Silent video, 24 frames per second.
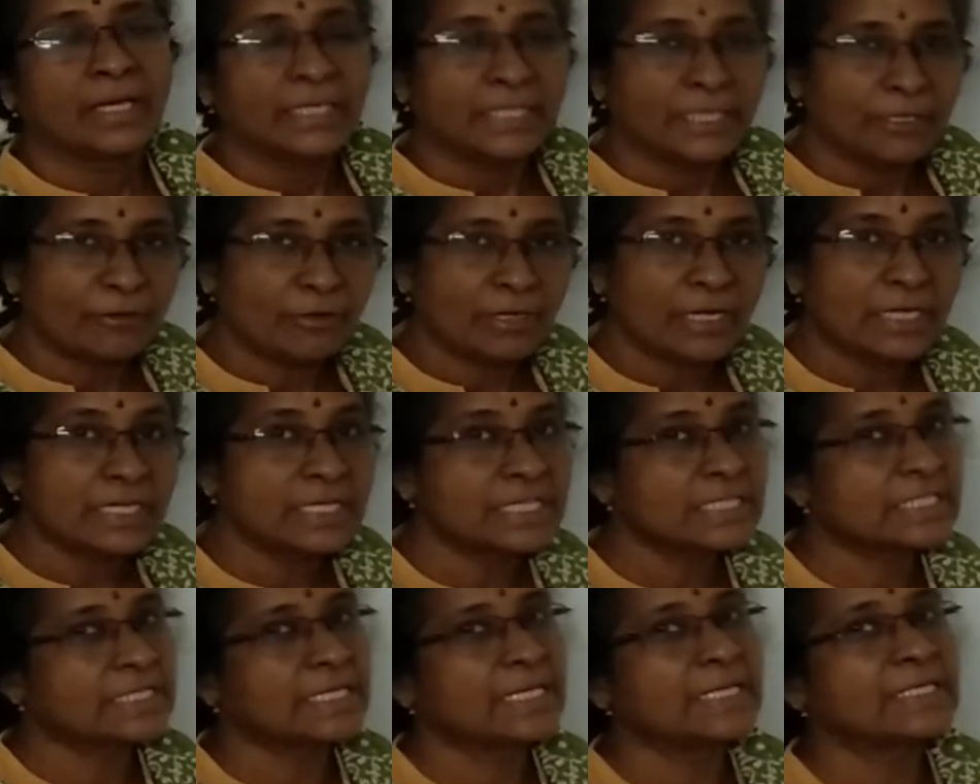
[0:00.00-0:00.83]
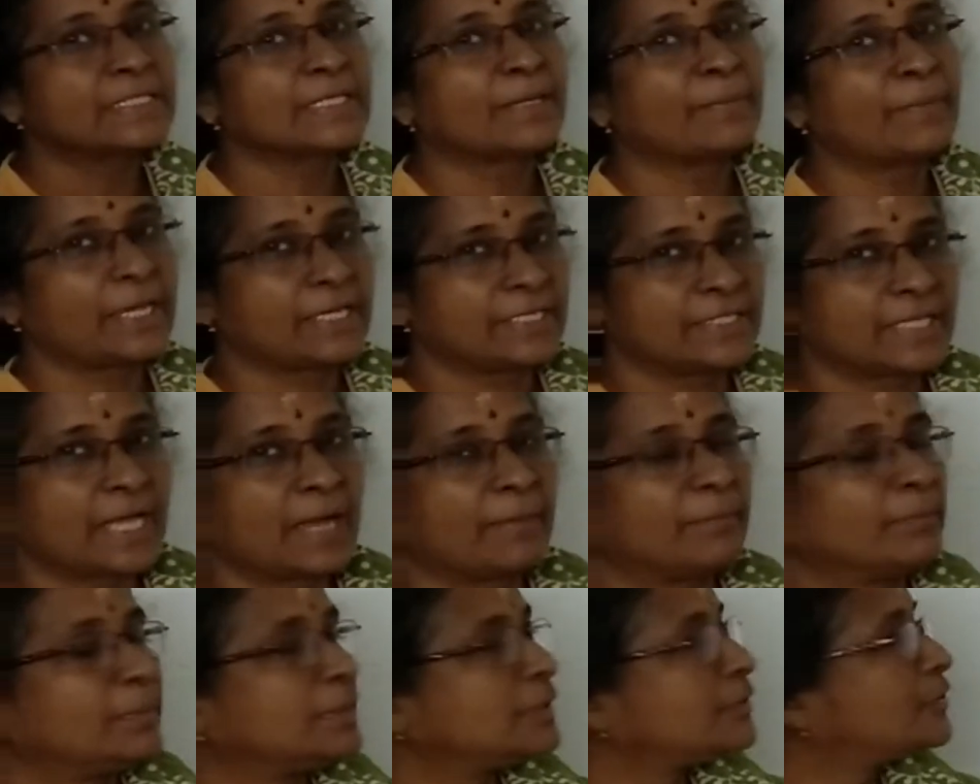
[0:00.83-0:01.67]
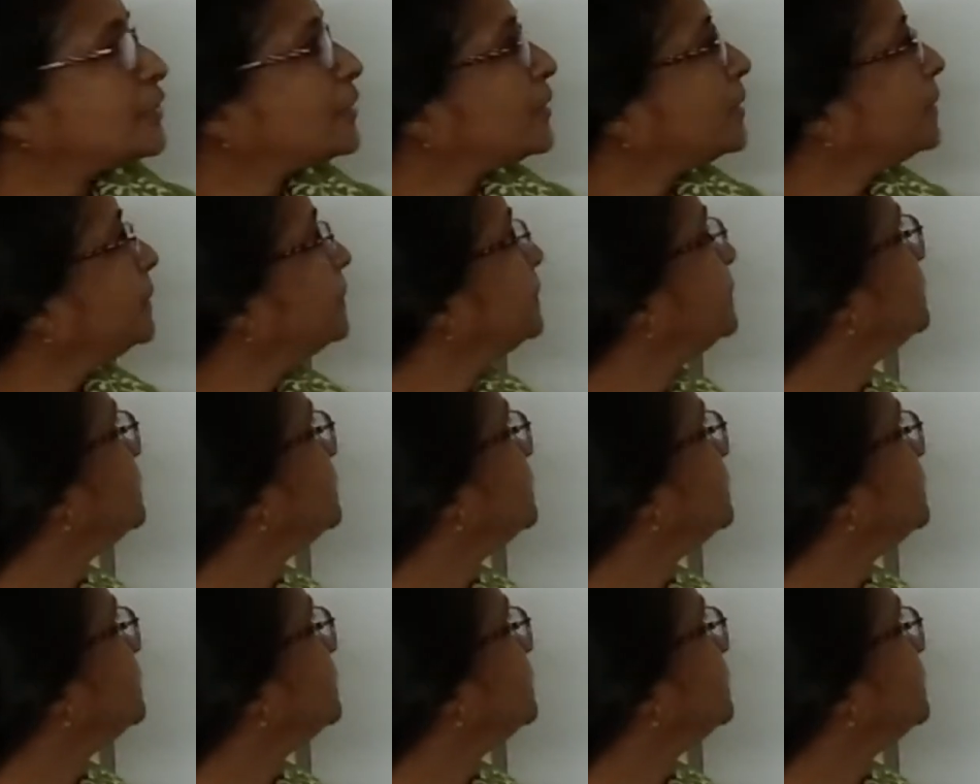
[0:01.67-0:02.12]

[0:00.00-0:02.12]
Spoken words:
Now let us see some examples.